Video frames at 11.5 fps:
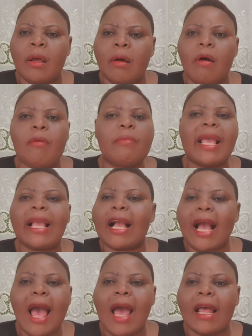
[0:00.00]
Oh my
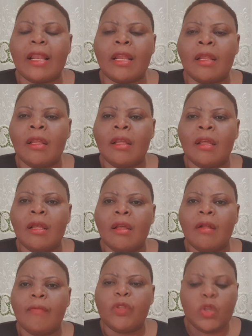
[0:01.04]
God.
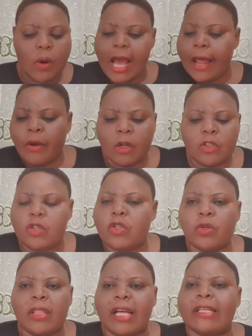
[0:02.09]
You cannot
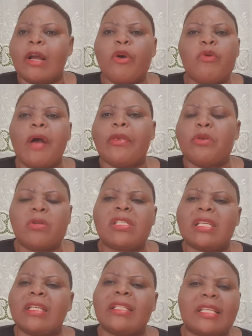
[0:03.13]
do that. Now you are
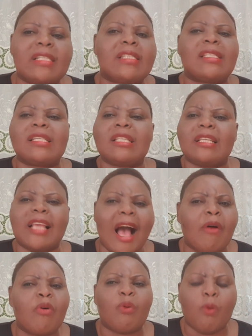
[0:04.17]
using this
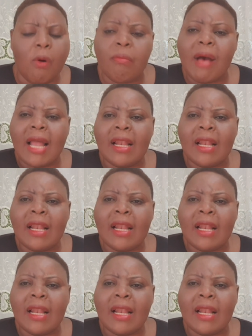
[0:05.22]
young woman